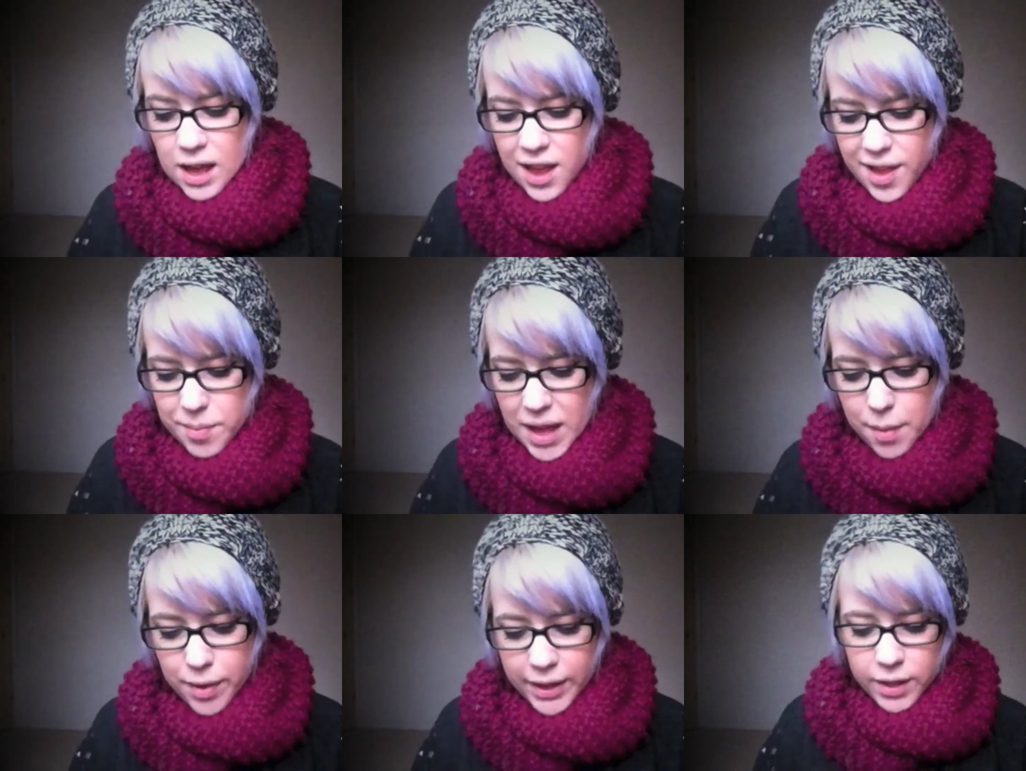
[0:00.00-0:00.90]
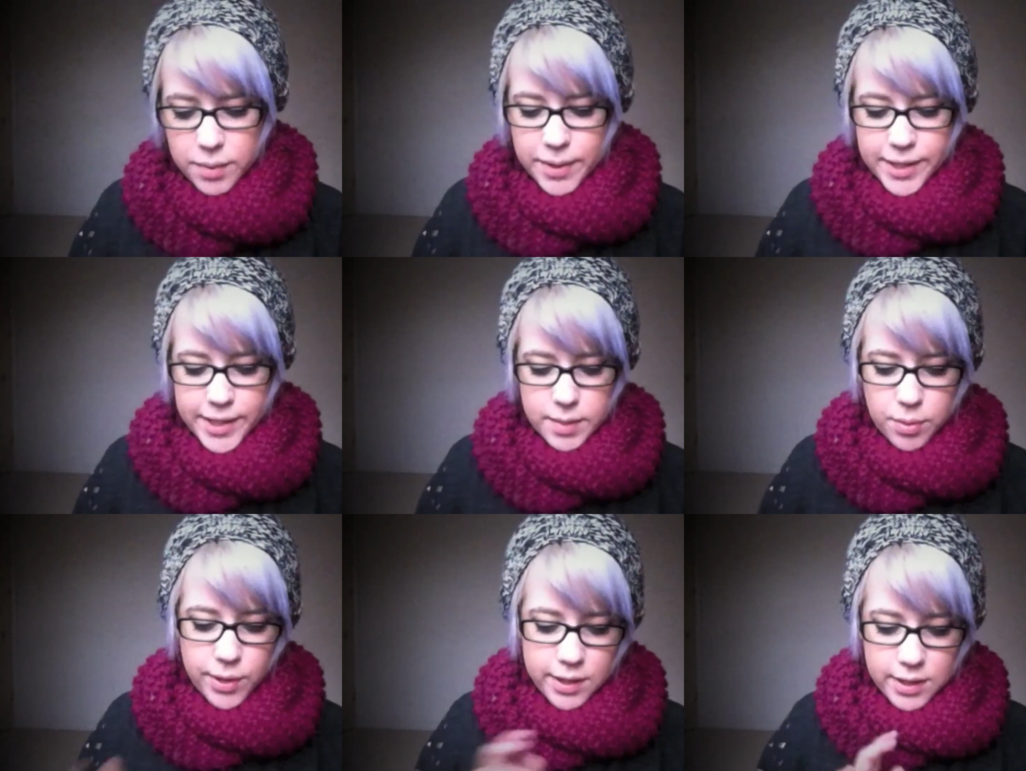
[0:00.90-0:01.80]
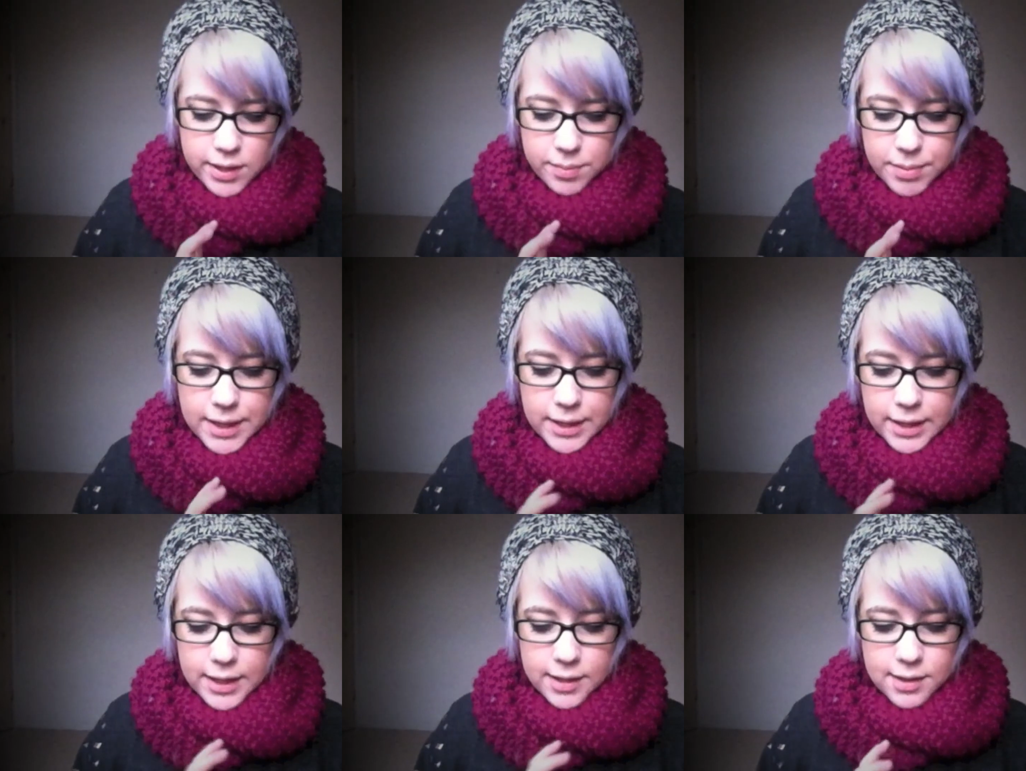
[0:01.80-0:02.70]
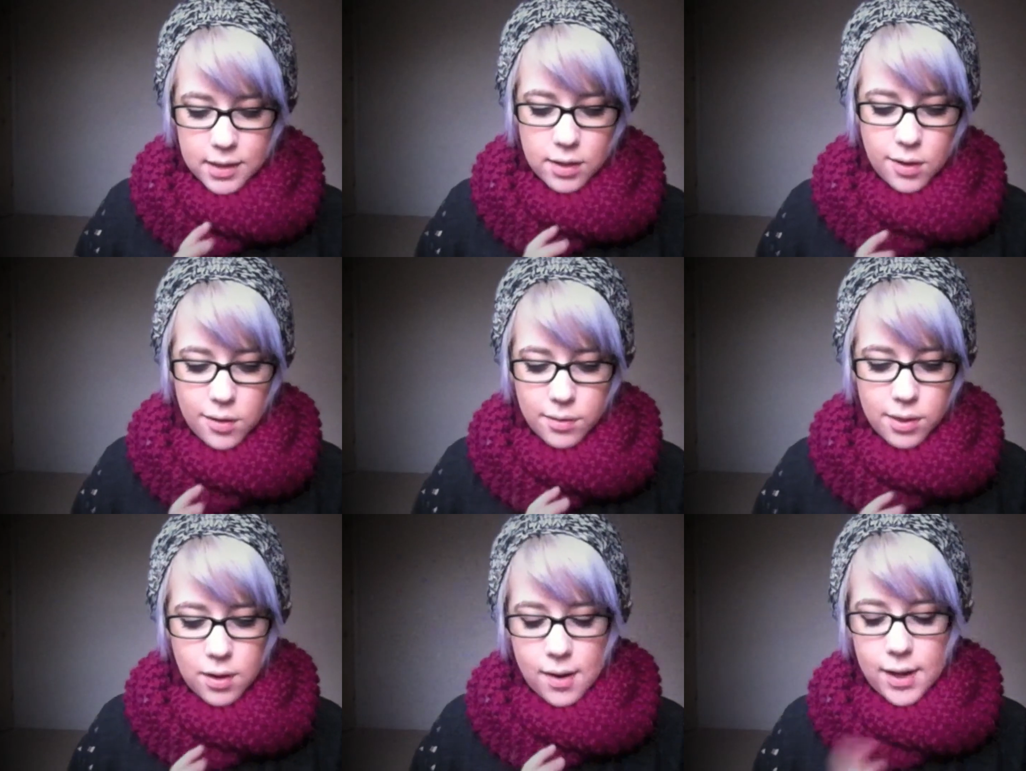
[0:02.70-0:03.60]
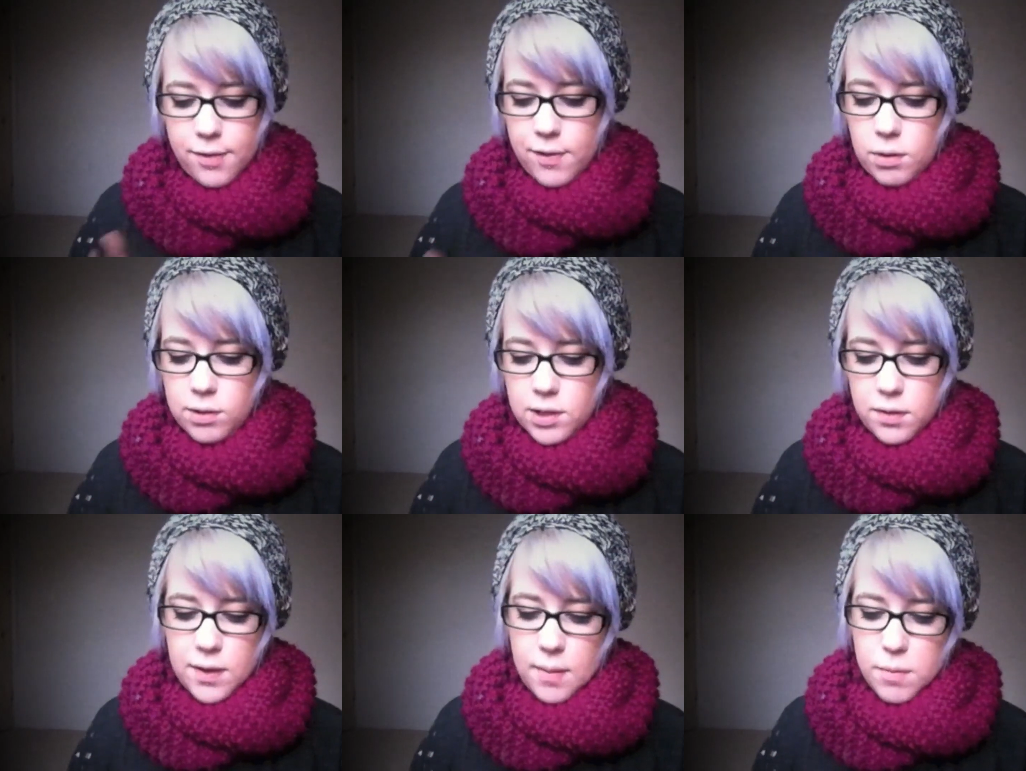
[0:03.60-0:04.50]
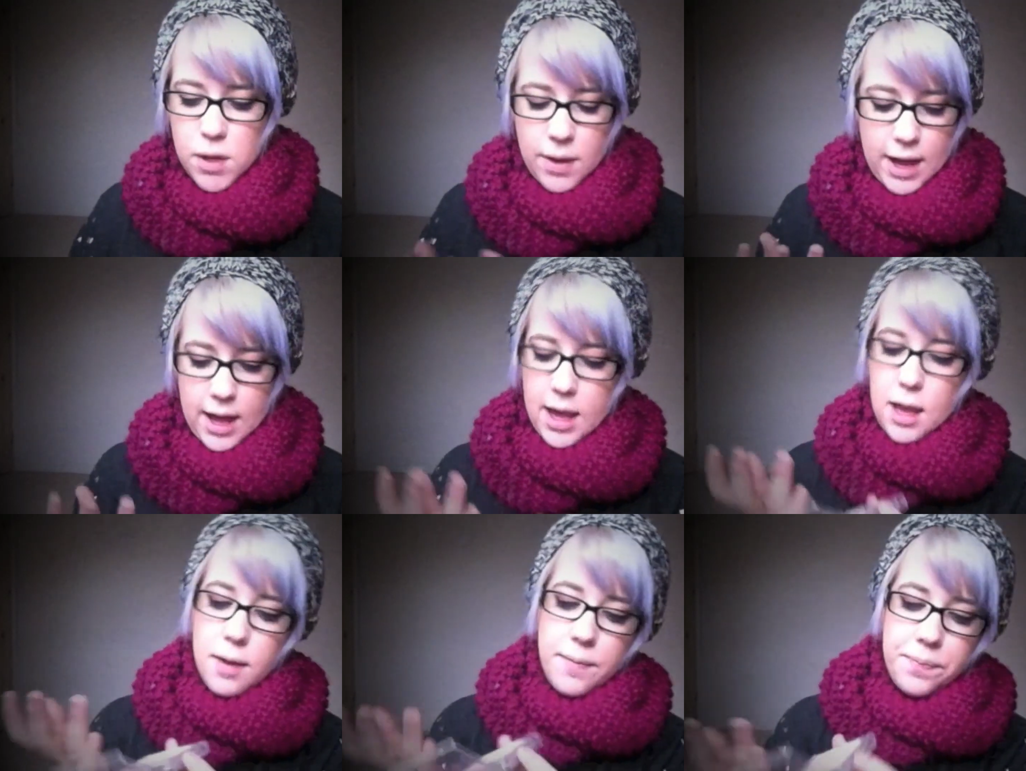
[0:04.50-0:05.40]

I'm a little bit disappointed by this, not through any fault of MUA,